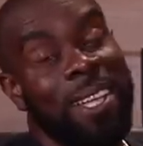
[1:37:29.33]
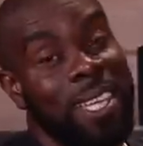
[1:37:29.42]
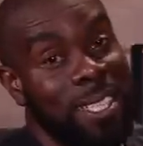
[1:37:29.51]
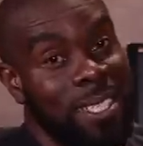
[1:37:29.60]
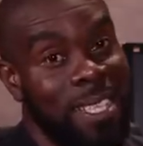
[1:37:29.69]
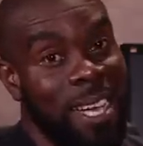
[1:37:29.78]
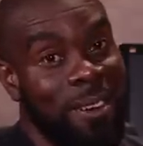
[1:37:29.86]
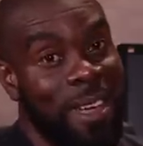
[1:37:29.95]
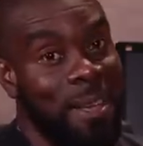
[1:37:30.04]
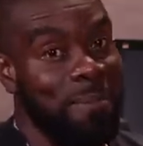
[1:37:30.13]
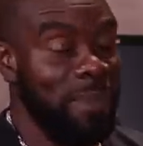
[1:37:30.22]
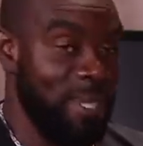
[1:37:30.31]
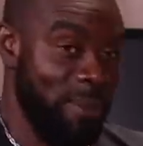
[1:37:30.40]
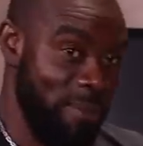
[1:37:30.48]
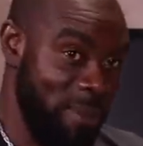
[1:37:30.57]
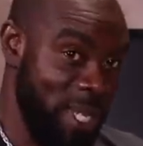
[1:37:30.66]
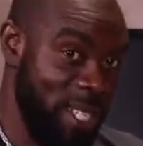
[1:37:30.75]
Instagram,
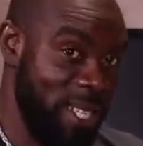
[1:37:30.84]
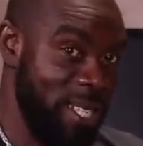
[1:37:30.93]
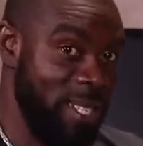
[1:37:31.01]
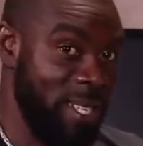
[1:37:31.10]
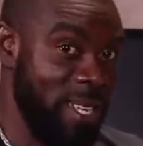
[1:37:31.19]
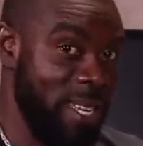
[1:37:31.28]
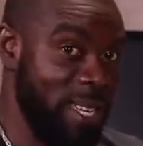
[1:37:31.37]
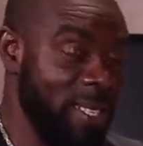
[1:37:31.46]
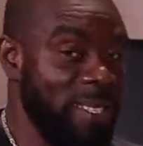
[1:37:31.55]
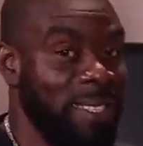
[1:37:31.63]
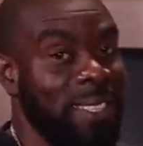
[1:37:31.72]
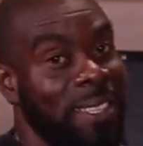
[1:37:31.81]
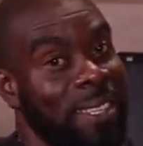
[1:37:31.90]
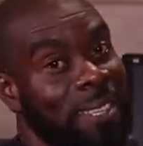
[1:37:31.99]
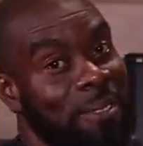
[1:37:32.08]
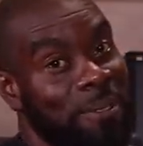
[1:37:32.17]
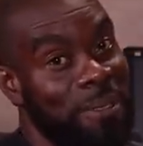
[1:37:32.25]
Mitch the Singer.
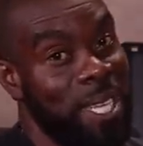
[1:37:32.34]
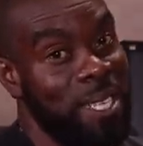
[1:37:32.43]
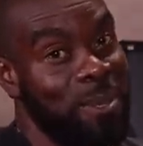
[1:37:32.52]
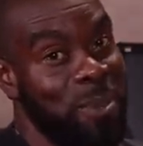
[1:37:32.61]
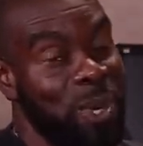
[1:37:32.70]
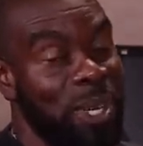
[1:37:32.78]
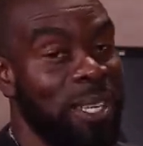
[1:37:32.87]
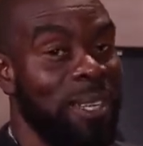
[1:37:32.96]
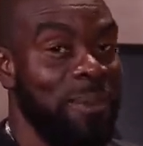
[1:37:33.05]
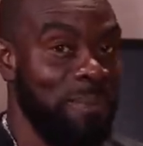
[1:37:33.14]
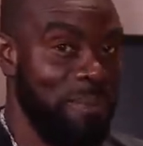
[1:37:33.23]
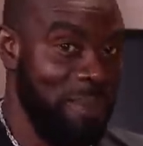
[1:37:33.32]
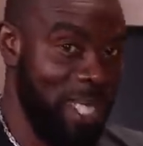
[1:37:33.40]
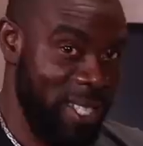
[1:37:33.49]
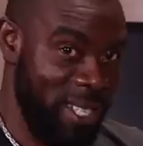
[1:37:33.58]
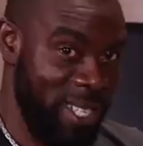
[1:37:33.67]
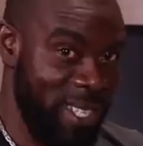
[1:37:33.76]
Facebook,
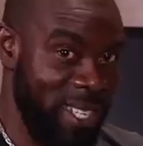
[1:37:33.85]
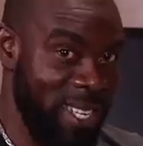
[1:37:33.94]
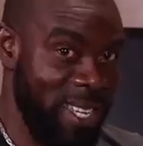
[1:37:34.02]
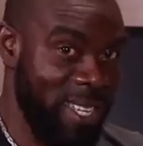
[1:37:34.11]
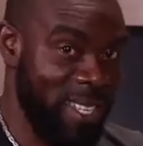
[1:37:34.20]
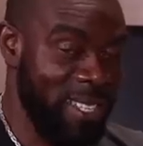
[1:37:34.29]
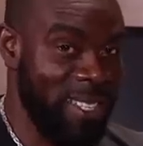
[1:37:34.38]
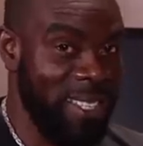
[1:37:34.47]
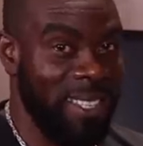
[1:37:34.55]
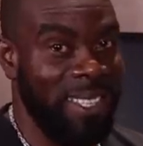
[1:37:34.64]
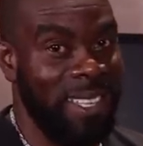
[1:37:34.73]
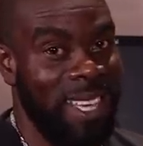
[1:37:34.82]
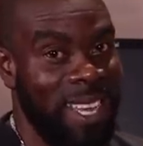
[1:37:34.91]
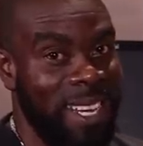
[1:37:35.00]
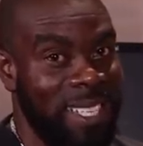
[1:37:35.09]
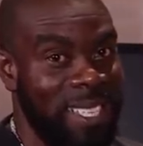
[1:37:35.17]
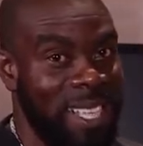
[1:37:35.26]
Mitch the Singer. You
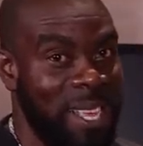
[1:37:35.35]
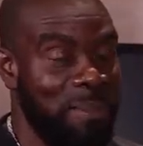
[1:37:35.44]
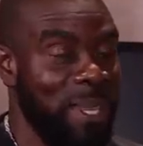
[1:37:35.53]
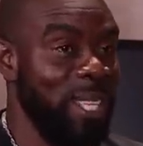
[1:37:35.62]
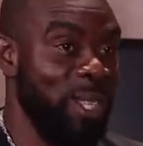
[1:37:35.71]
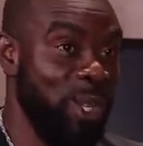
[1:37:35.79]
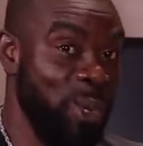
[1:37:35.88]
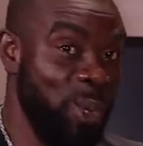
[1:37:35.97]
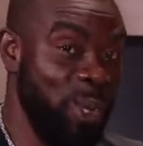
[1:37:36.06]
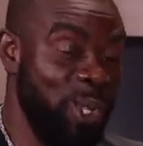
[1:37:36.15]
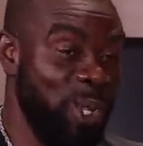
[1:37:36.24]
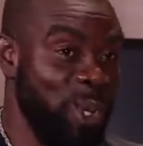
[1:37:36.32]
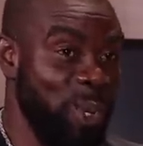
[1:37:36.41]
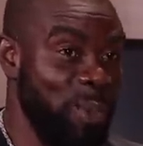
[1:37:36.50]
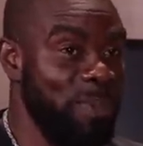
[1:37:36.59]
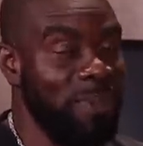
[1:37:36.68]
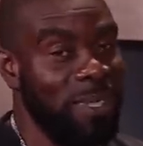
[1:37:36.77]
understand me?
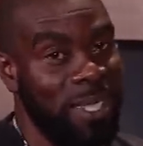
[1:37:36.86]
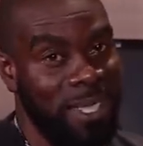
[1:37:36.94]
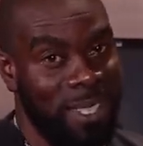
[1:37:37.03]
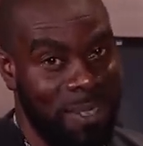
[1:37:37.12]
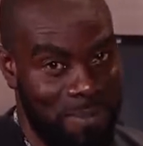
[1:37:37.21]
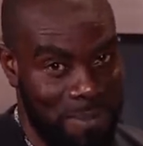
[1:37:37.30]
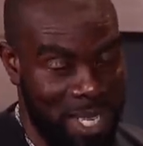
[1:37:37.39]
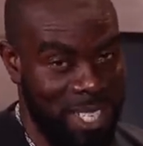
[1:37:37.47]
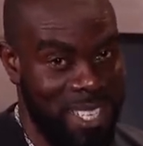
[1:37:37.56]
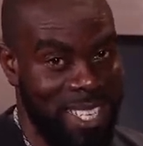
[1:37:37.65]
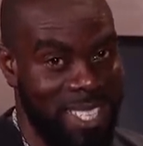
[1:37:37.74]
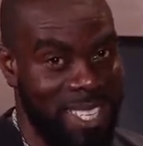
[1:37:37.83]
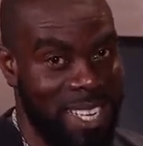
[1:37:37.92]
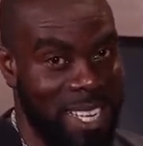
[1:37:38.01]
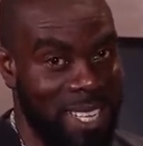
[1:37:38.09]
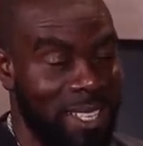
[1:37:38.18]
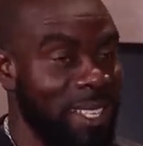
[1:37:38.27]
YouTube, Mitch the
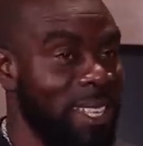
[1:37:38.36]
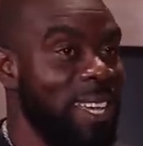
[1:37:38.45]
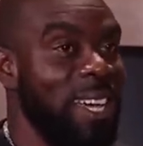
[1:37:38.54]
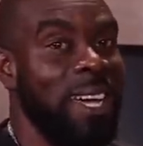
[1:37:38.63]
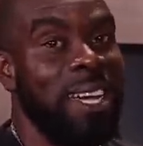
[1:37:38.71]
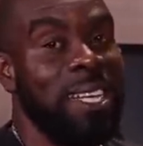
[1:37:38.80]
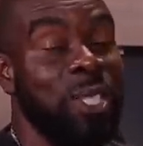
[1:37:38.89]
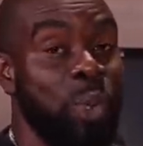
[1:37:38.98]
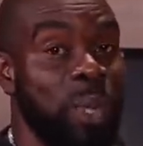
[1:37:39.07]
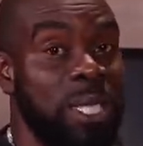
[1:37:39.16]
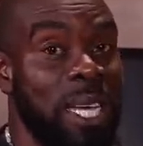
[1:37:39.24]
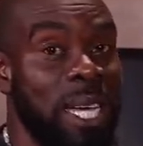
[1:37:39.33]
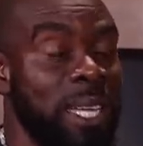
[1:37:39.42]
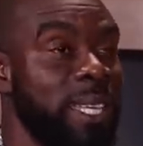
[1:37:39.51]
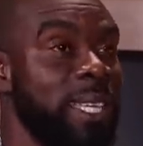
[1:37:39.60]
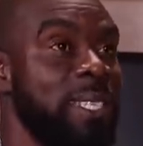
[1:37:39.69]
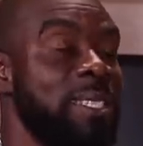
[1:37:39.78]
Singer. Mm. Twitter,
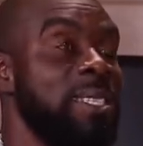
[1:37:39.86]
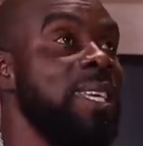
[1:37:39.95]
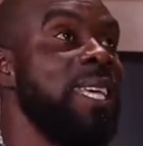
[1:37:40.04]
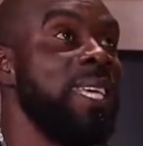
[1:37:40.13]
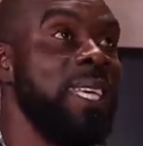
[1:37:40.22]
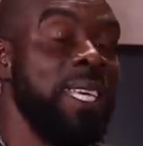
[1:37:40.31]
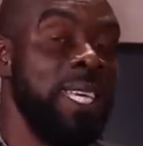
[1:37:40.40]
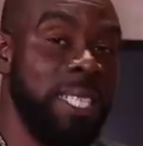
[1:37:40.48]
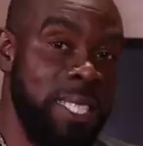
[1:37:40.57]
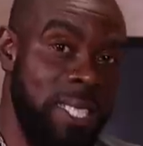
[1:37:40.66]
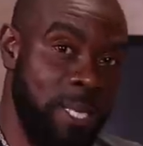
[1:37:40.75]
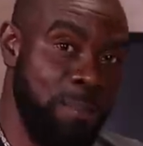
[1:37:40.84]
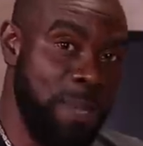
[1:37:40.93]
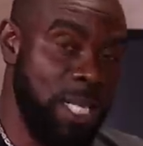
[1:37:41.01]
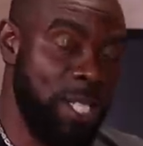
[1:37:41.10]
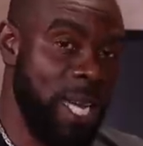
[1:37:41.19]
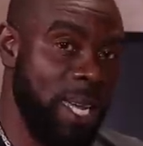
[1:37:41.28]
it's It's
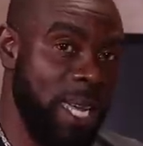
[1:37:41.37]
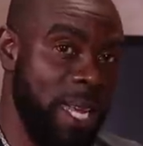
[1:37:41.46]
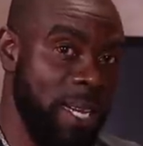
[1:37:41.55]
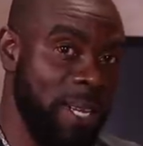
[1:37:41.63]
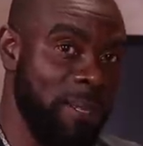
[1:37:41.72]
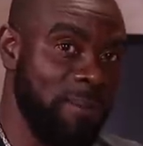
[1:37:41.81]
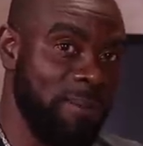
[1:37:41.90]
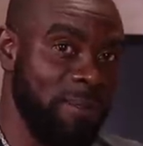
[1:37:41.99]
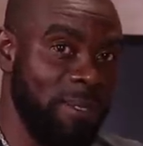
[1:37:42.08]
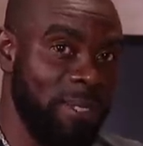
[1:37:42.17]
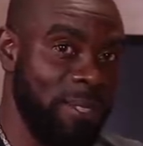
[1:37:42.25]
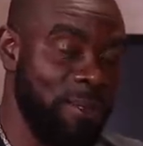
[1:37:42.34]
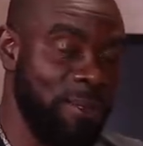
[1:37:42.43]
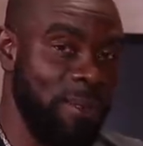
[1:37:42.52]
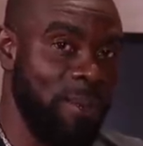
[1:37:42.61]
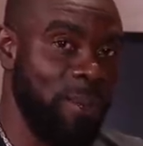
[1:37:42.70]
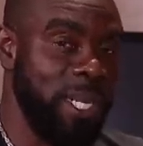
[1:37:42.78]
Mitch again. It's
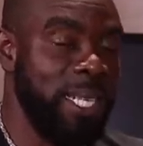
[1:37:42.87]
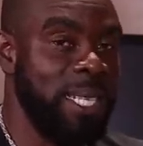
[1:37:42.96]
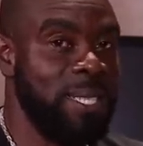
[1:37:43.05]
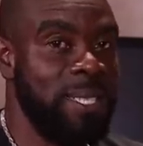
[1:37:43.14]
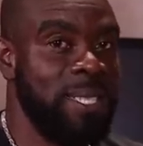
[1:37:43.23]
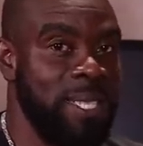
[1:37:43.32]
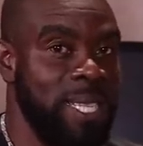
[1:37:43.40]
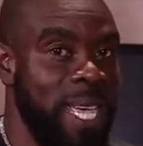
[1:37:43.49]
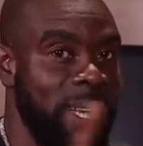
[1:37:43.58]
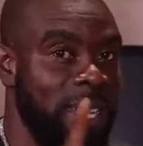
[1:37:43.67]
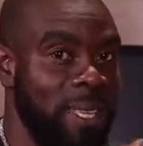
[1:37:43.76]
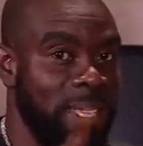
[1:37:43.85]
Mitch again. With a Z.